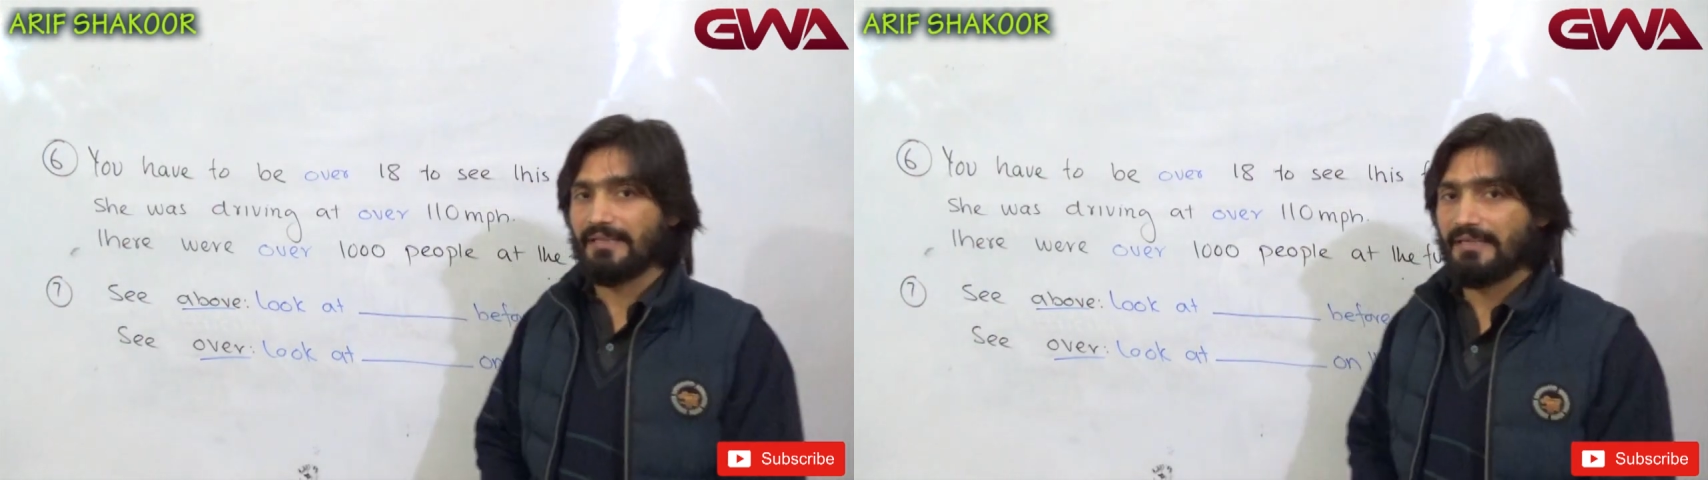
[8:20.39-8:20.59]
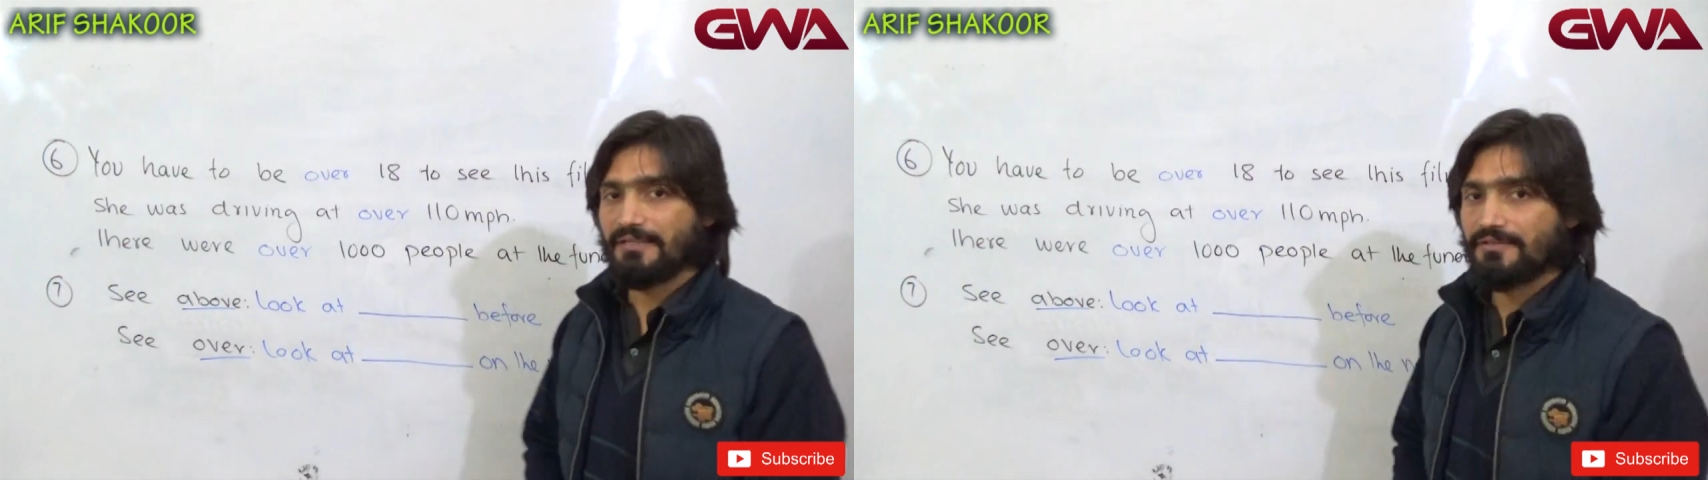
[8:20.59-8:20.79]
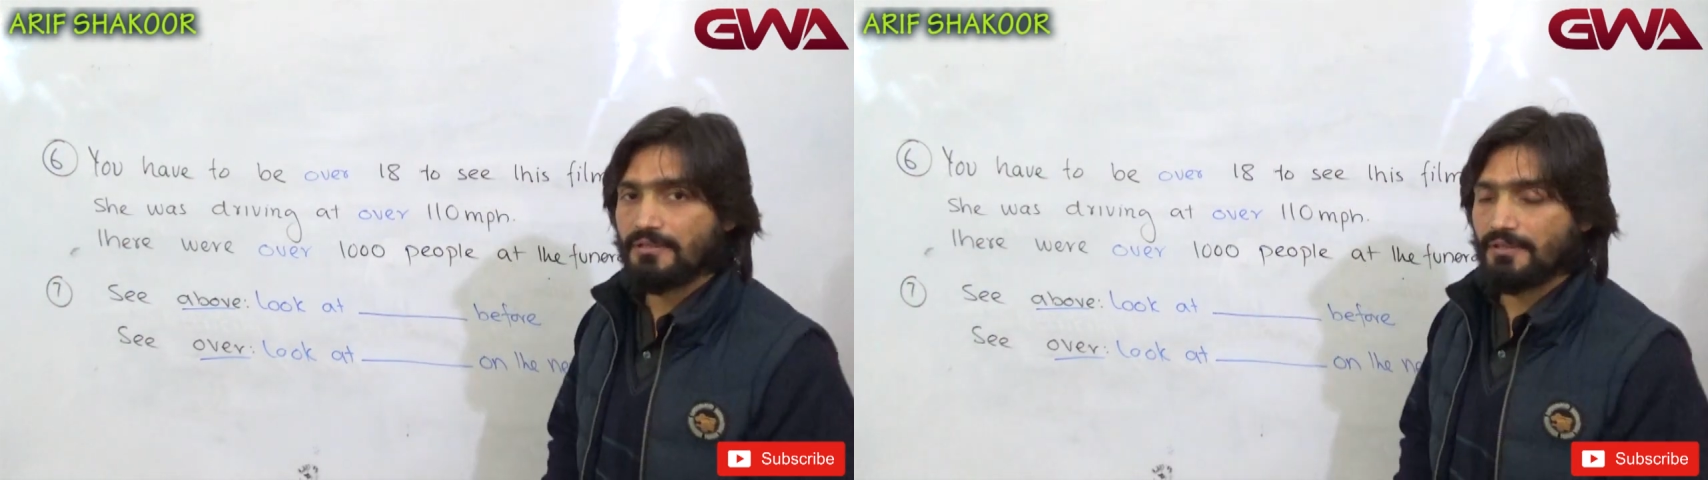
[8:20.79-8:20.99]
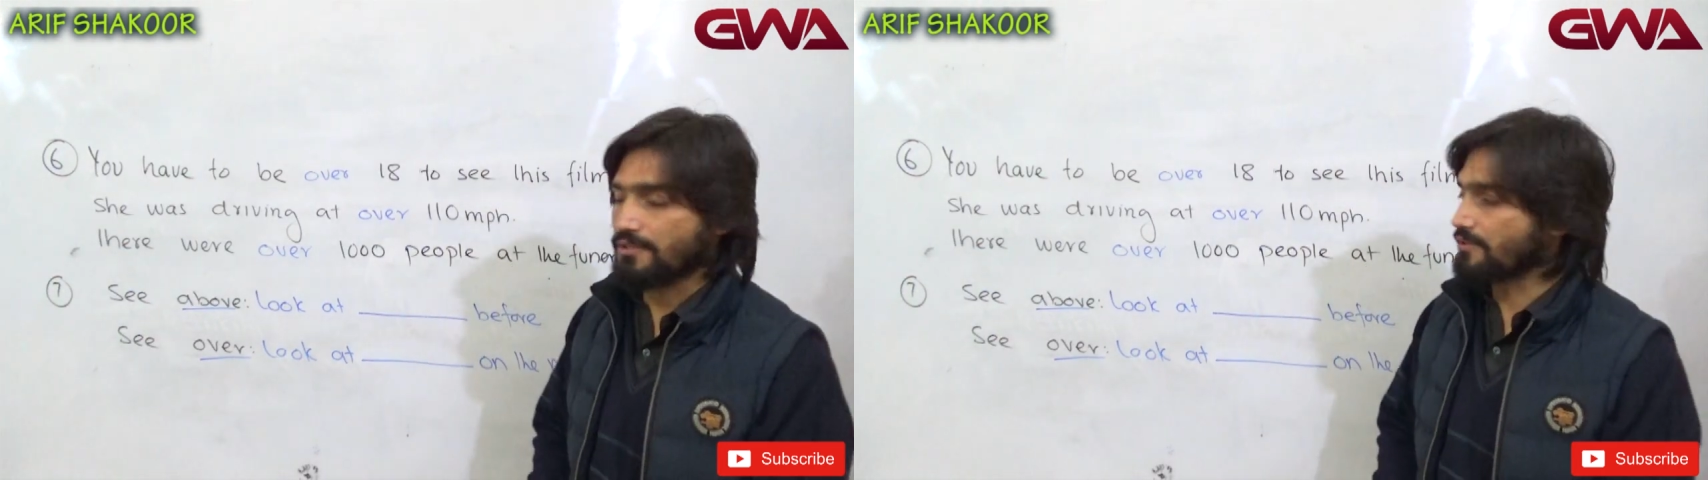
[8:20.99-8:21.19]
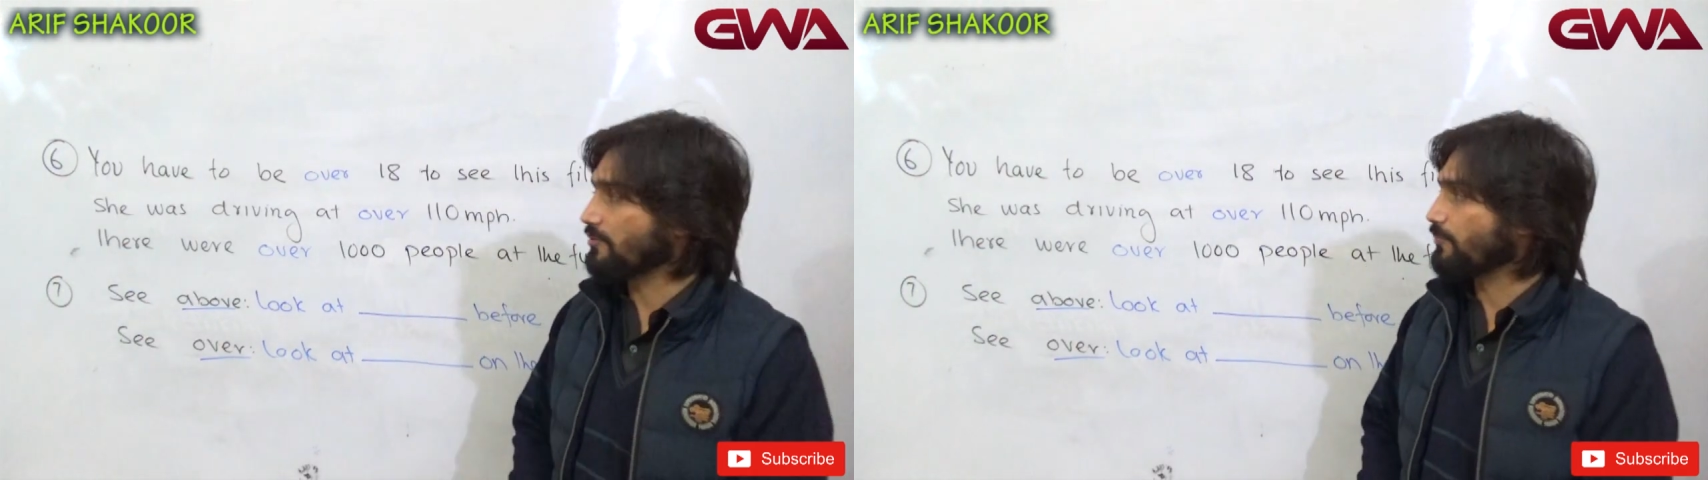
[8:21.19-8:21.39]
the last
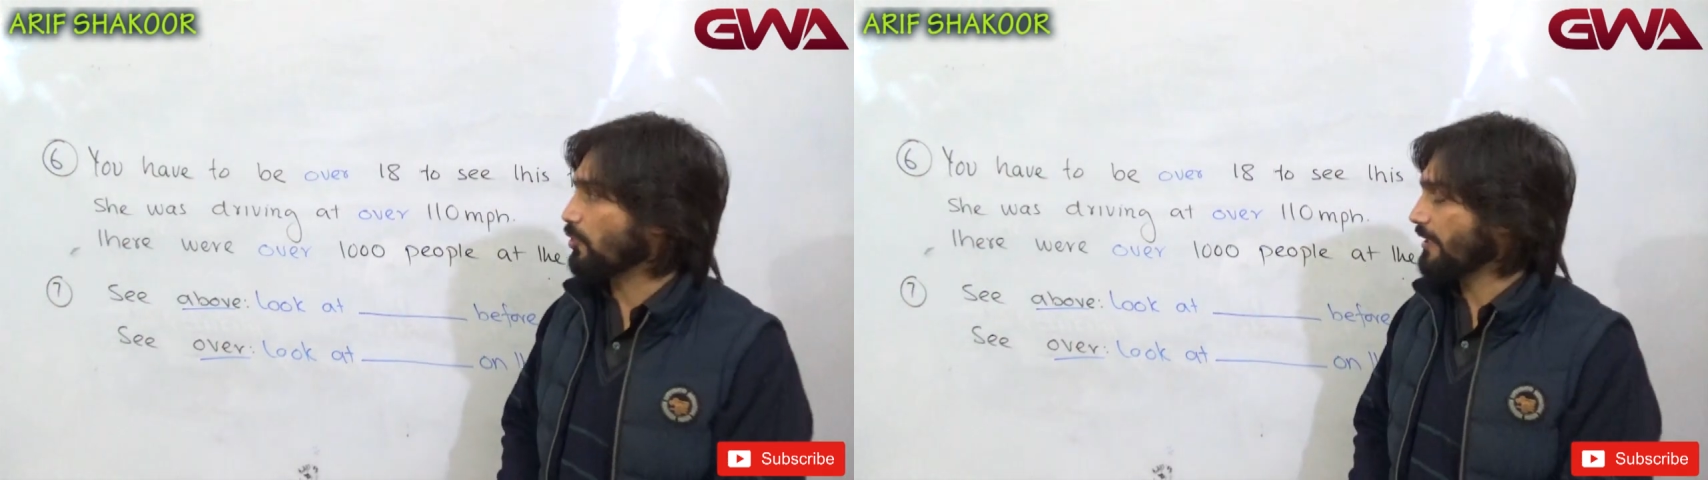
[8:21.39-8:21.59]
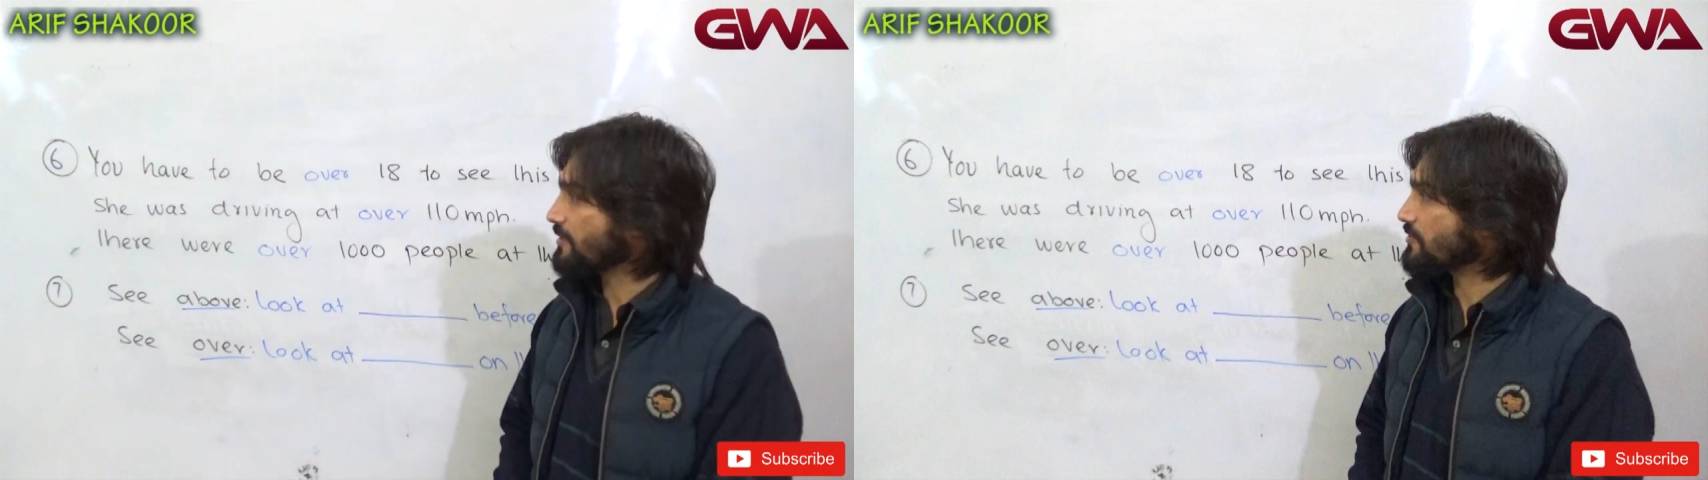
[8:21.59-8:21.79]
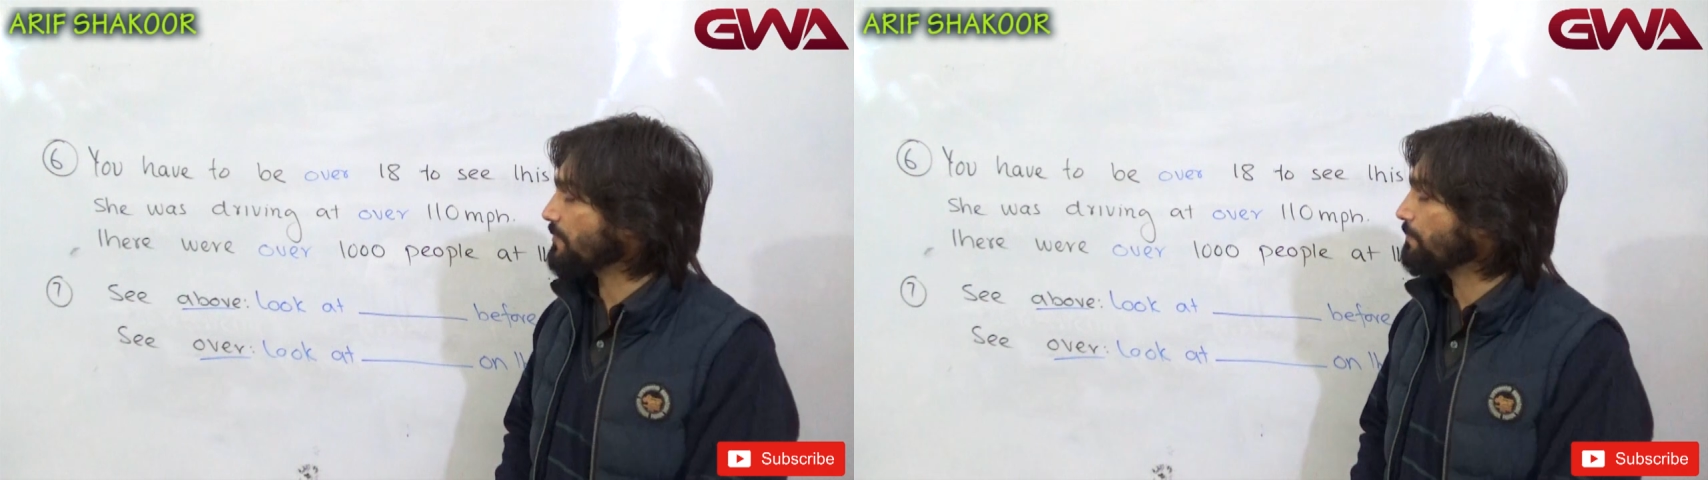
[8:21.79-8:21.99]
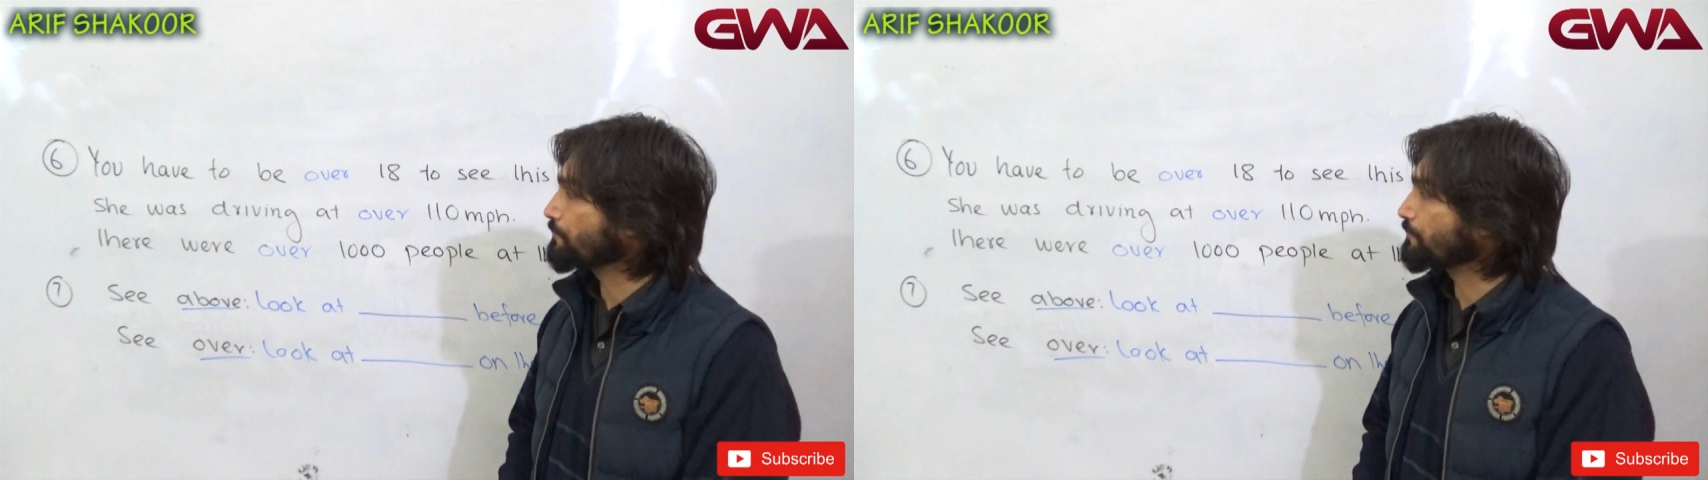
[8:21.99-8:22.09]
2 points.